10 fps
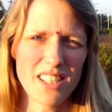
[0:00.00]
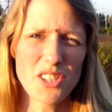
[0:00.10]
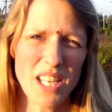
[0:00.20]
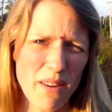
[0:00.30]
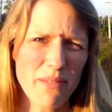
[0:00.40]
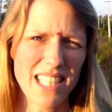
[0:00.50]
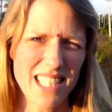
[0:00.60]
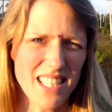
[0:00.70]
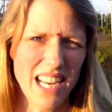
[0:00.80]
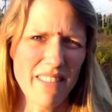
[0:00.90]

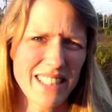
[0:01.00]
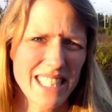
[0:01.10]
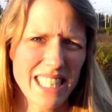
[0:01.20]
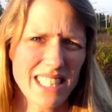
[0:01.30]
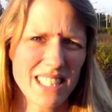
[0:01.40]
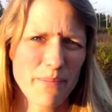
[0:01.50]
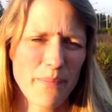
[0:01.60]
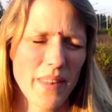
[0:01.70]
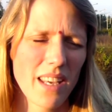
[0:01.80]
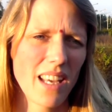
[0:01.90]
safety is guaranteed,
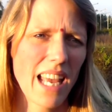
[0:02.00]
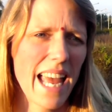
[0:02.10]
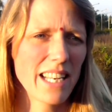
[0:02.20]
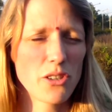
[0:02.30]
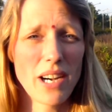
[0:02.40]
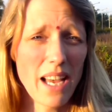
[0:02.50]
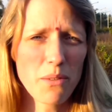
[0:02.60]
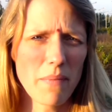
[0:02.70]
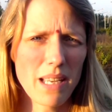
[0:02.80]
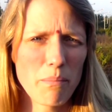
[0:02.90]
and your
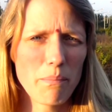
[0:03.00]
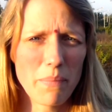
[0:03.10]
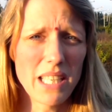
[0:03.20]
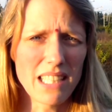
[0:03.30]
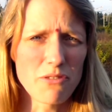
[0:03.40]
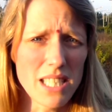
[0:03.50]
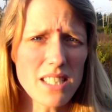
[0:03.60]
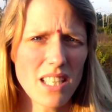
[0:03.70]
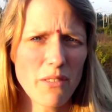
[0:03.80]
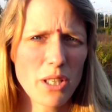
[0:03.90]
health may be at
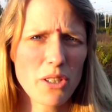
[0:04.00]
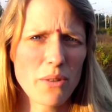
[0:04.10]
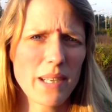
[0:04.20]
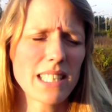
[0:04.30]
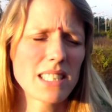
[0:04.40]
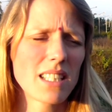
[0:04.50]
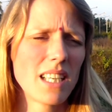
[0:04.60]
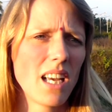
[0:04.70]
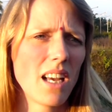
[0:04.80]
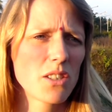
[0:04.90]
risk if you do it.
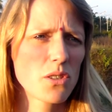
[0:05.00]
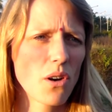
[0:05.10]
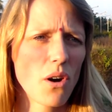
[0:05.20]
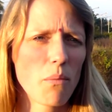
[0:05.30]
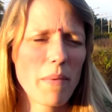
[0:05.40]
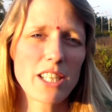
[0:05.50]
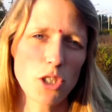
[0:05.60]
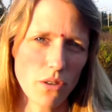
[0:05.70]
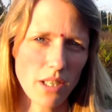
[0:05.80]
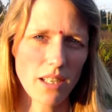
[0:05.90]
So make
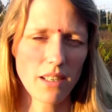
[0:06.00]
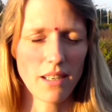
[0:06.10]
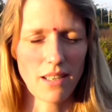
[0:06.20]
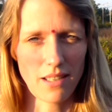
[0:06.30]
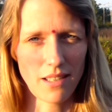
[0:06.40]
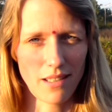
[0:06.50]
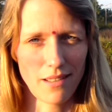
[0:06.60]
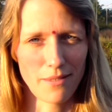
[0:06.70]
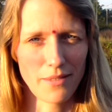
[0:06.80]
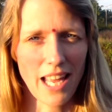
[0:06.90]
sure
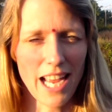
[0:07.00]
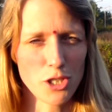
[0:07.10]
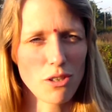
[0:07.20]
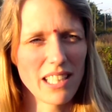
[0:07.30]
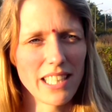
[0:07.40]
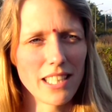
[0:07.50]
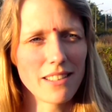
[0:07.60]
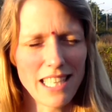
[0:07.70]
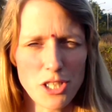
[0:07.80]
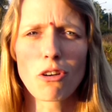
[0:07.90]
actually
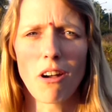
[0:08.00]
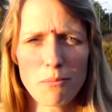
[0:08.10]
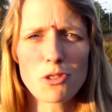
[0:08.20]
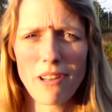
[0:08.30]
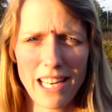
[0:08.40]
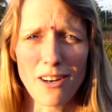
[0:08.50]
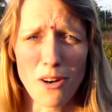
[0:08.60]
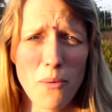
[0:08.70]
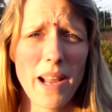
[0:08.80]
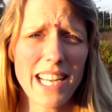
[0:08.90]
that you come to inner
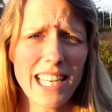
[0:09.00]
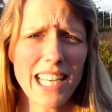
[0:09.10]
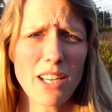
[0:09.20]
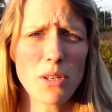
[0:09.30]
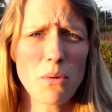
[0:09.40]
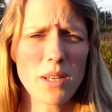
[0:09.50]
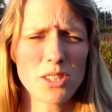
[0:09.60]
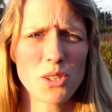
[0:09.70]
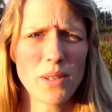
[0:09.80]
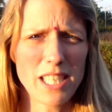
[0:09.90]
awakening if you
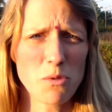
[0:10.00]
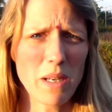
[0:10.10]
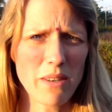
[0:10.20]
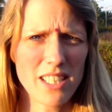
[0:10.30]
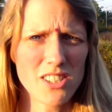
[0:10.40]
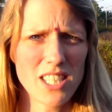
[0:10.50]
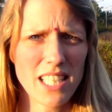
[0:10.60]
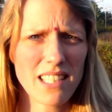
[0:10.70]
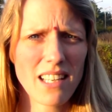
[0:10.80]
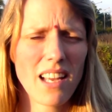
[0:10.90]
want to experience
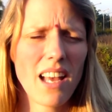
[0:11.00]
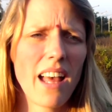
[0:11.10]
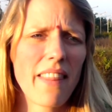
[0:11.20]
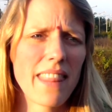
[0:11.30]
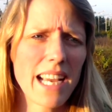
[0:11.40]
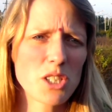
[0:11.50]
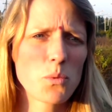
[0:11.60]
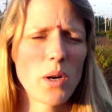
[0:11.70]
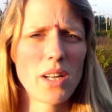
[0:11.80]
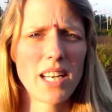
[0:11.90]
it.
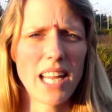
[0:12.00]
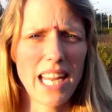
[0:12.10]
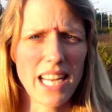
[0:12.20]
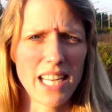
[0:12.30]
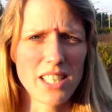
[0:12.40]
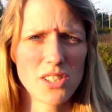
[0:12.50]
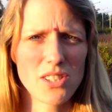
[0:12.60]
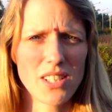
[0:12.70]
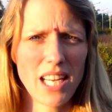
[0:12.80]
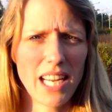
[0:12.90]
Next one
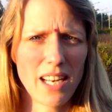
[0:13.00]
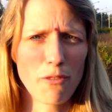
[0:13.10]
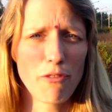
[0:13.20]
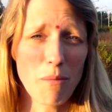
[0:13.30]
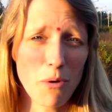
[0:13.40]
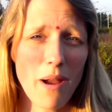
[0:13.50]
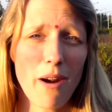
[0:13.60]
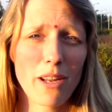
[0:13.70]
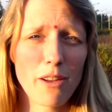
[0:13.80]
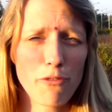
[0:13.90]
is in
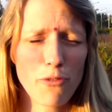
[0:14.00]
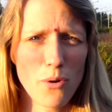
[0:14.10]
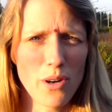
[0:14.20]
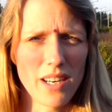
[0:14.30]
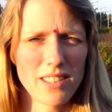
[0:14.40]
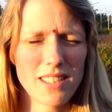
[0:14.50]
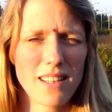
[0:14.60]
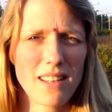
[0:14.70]
February 4th